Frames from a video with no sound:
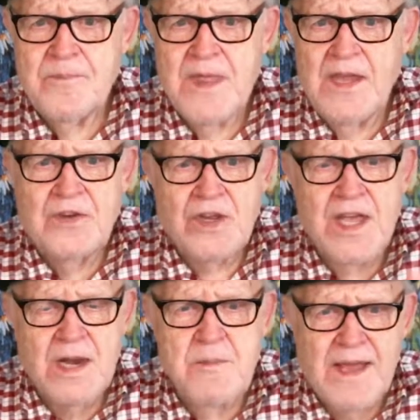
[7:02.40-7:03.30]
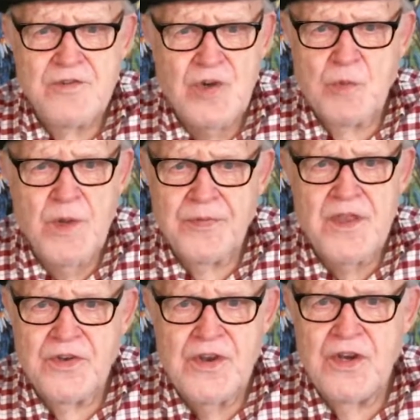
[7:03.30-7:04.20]
And you can imagine what
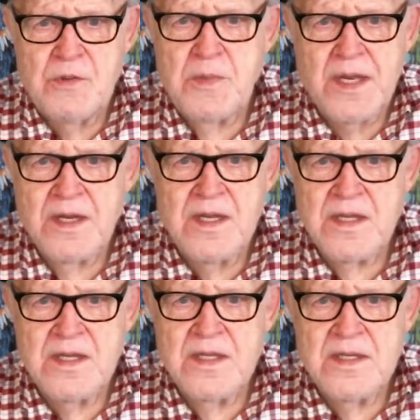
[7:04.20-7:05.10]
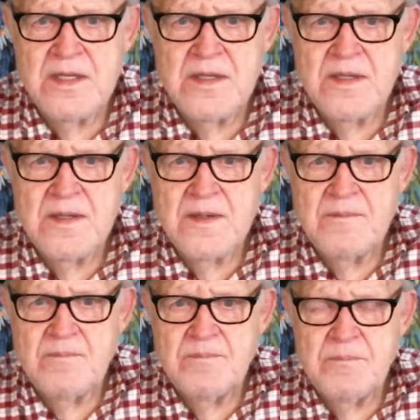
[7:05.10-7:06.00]
that did to me.
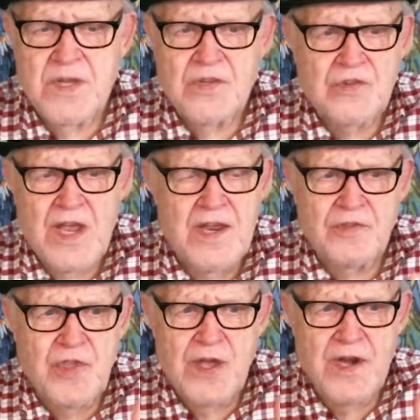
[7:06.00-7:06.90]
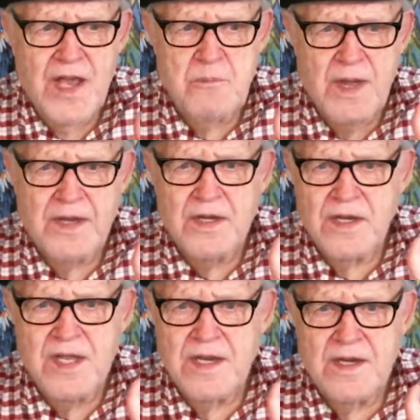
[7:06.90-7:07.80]
Because I thought I might
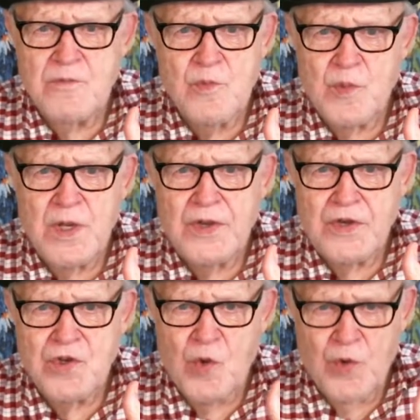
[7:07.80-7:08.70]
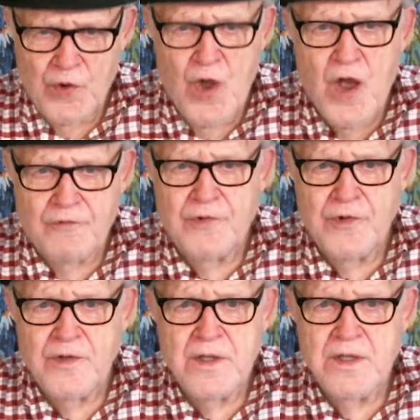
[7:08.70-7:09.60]
get really told off.
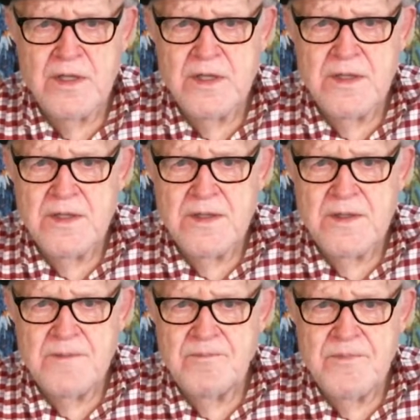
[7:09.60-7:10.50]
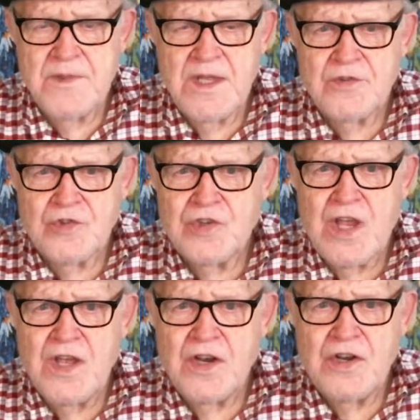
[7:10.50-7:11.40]

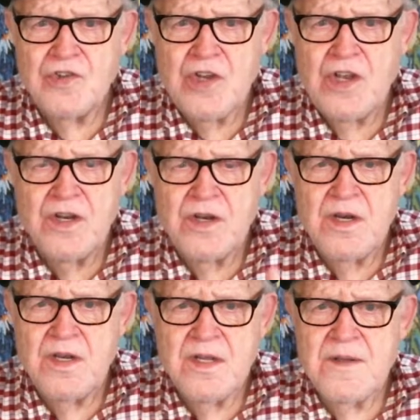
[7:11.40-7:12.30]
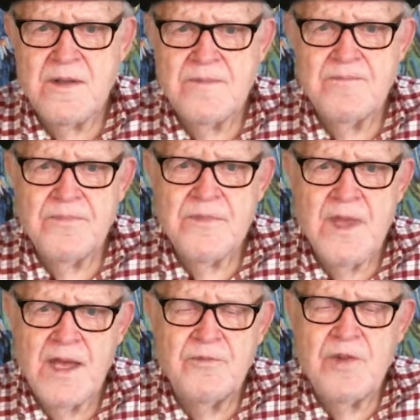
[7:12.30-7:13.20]
Instead, he said,
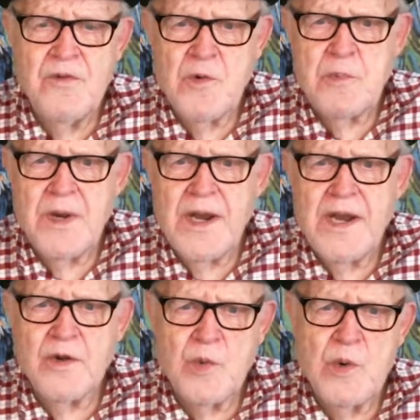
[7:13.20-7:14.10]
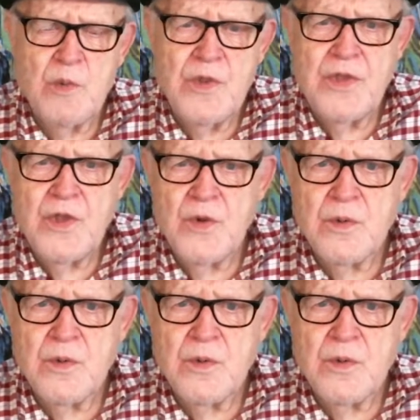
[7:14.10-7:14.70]
I've never been angry with you.